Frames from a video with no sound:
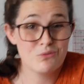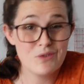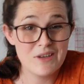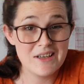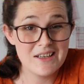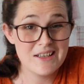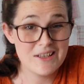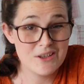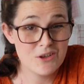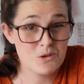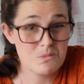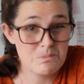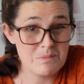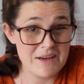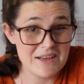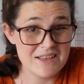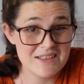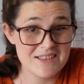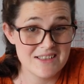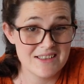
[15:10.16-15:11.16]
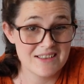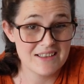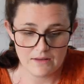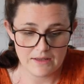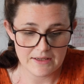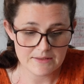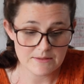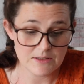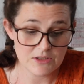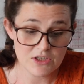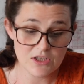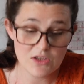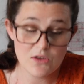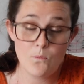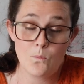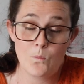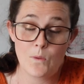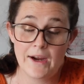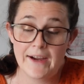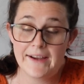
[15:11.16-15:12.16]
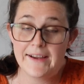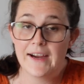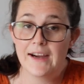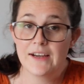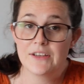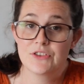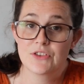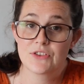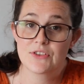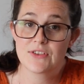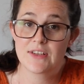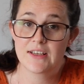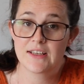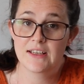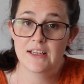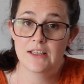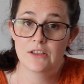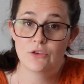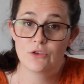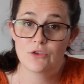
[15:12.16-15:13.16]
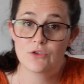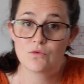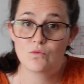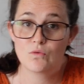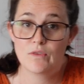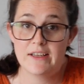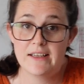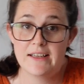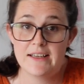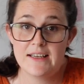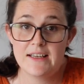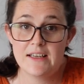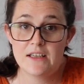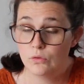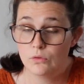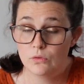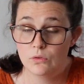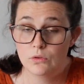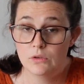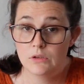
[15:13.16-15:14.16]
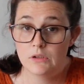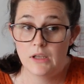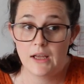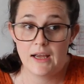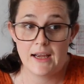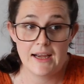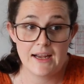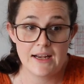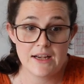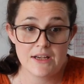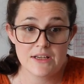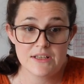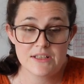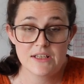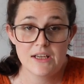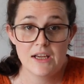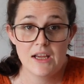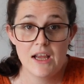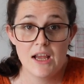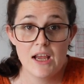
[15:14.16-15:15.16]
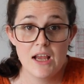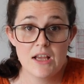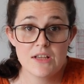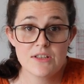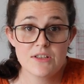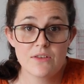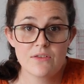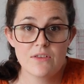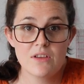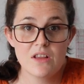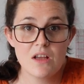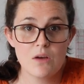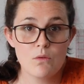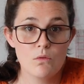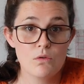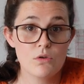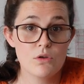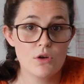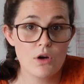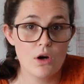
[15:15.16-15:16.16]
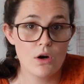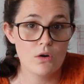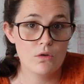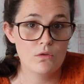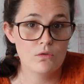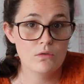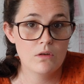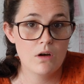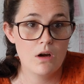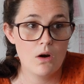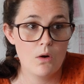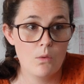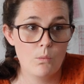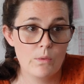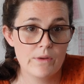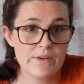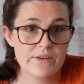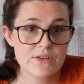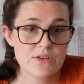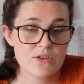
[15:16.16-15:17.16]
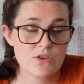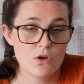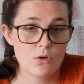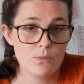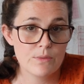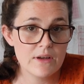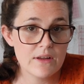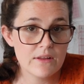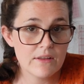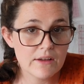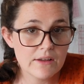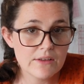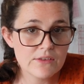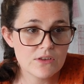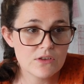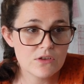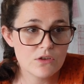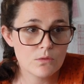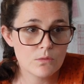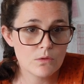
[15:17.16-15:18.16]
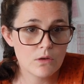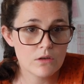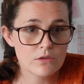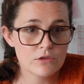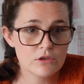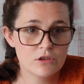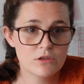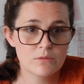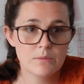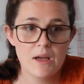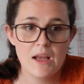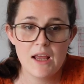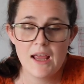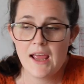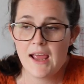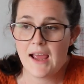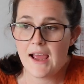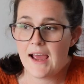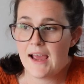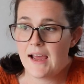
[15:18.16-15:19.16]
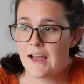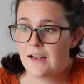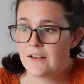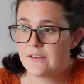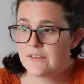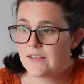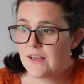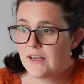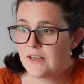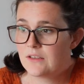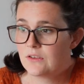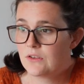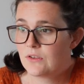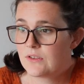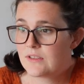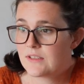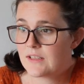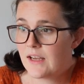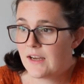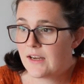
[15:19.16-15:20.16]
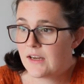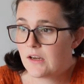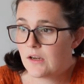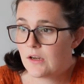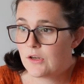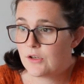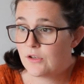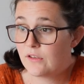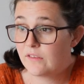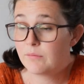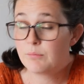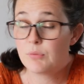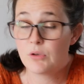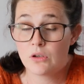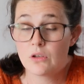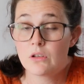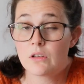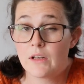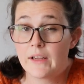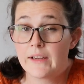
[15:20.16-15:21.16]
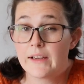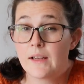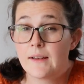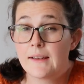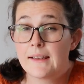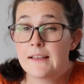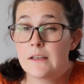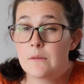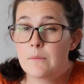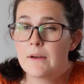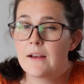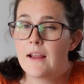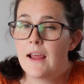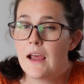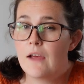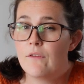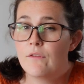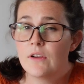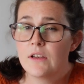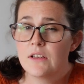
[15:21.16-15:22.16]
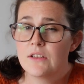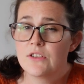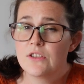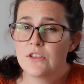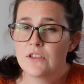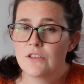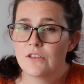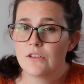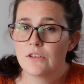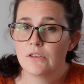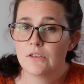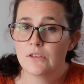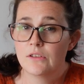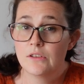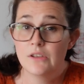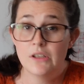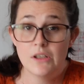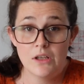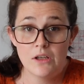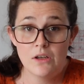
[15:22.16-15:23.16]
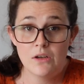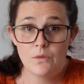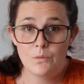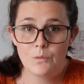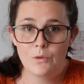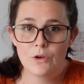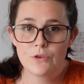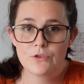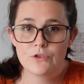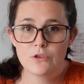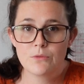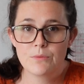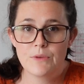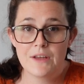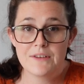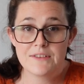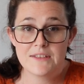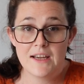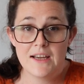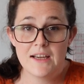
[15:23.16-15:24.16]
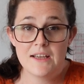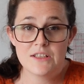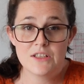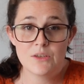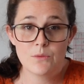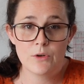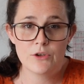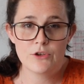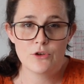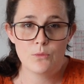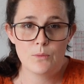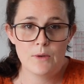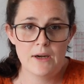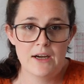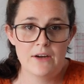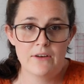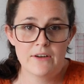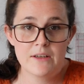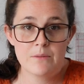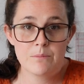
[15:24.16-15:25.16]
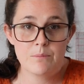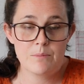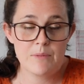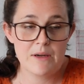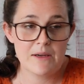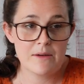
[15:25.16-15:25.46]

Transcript: really good basic. Like, especially in the white, I just think it looks really cool and something that will go with so many things in your wardrobe. And it looks like you've put like a little bit of effort into your wardrobe that day, into what you're wearing,